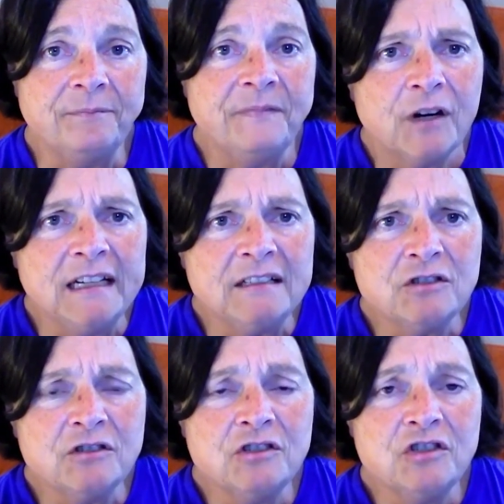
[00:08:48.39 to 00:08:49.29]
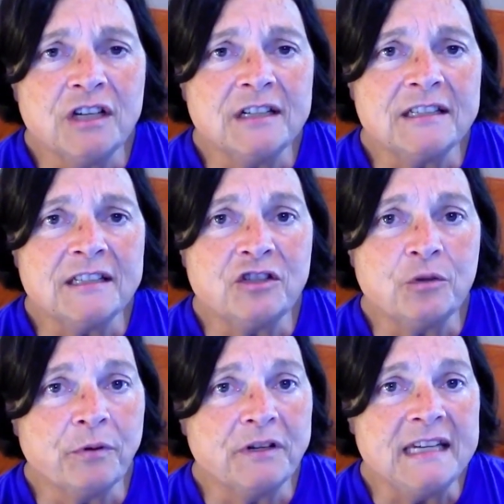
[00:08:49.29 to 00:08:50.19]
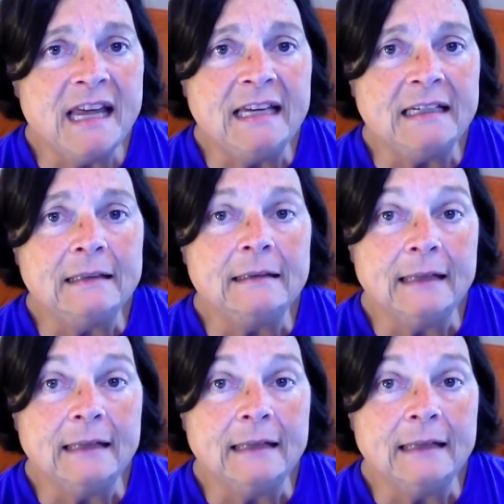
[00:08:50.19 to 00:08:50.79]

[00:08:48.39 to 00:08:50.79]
For Answers in Genesis to pretend,